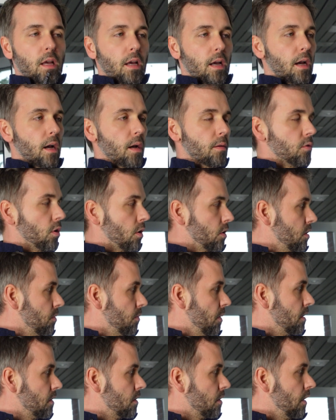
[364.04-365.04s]

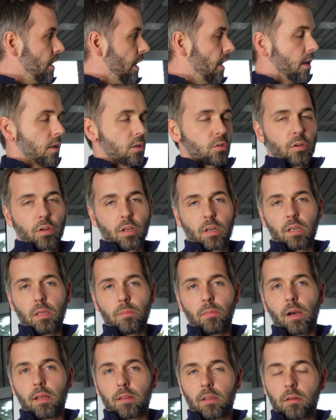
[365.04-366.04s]
documented electronically
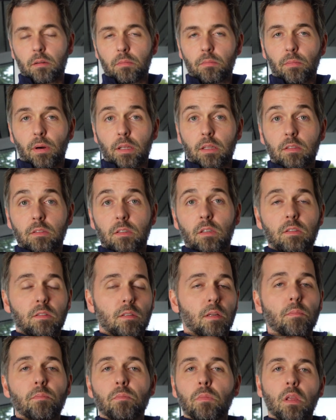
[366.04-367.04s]
by the
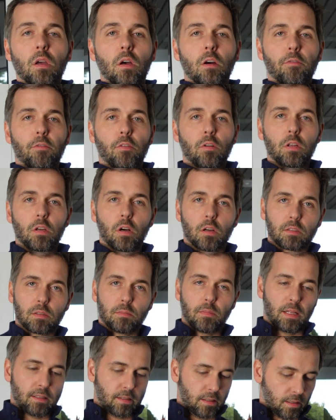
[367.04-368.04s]
system, fully
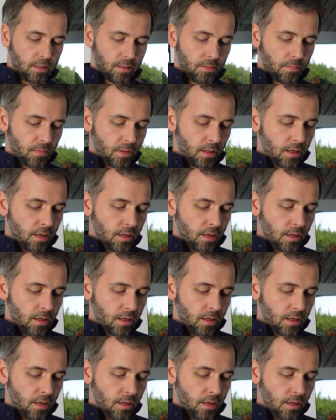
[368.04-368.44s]
automatic.